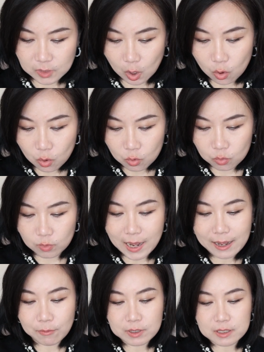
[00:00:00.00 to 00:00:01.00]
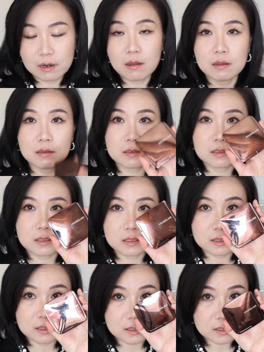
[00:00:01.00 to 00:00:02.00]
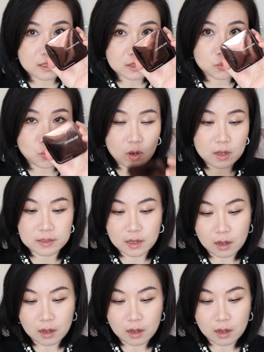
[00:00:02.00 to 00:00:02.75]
Oh, Hourglass, this one.